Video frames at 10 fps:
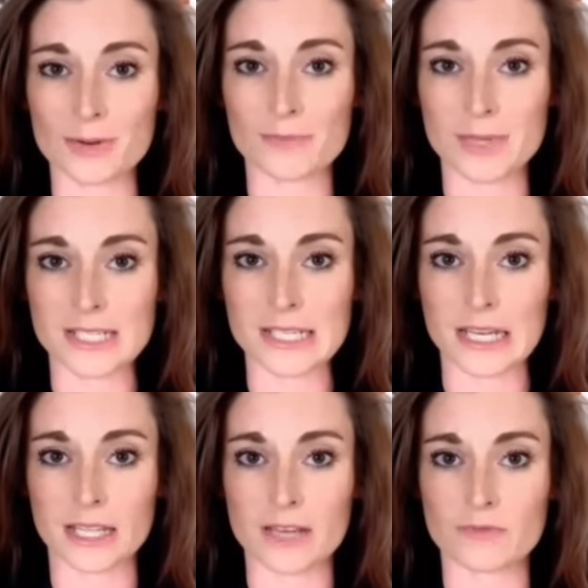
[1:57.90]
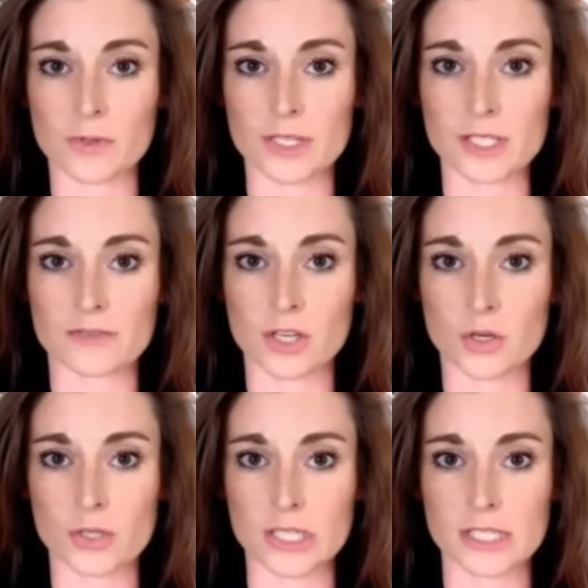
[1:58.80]
we've been seeing the influence of the
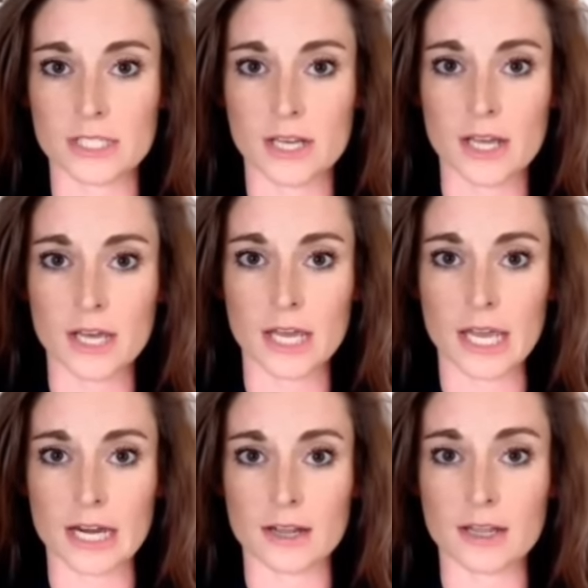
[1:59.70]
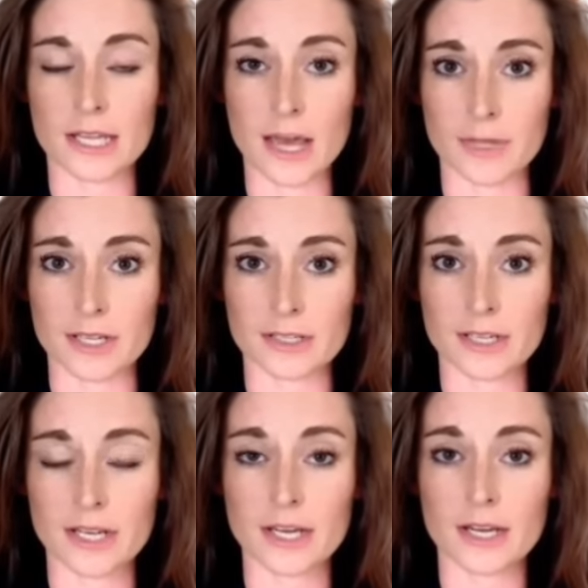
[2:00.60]
Houthis in Yemen.
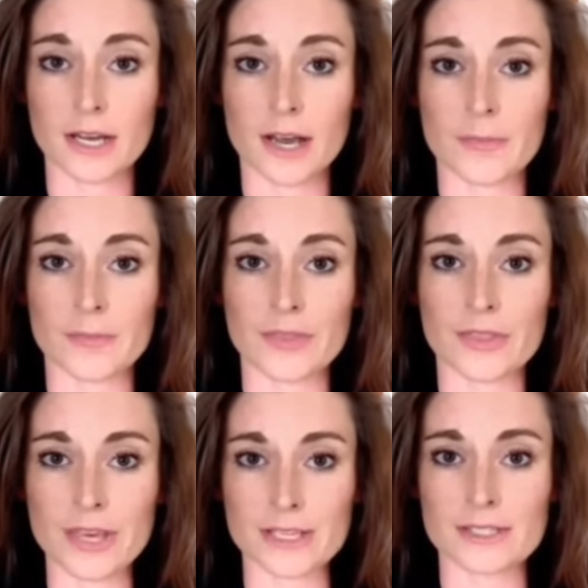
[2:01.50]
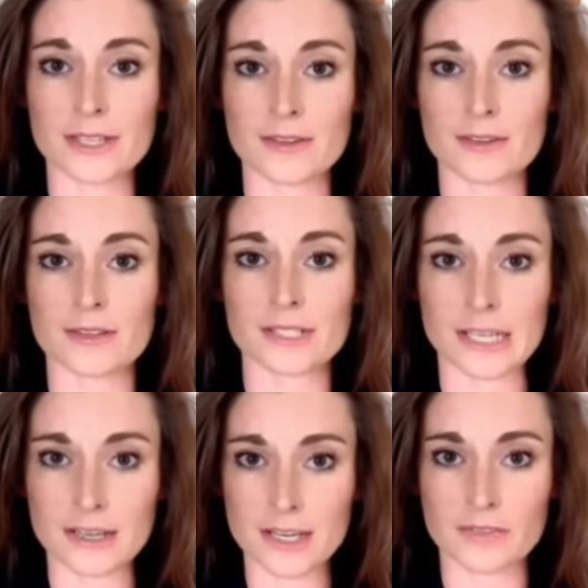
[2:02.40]
This
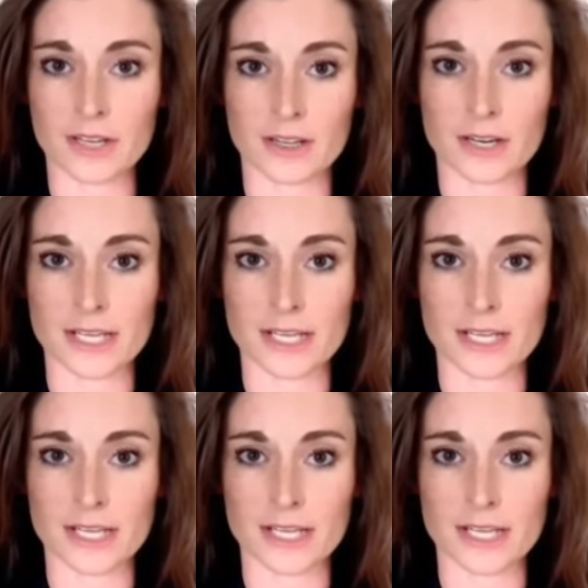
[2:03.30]
significant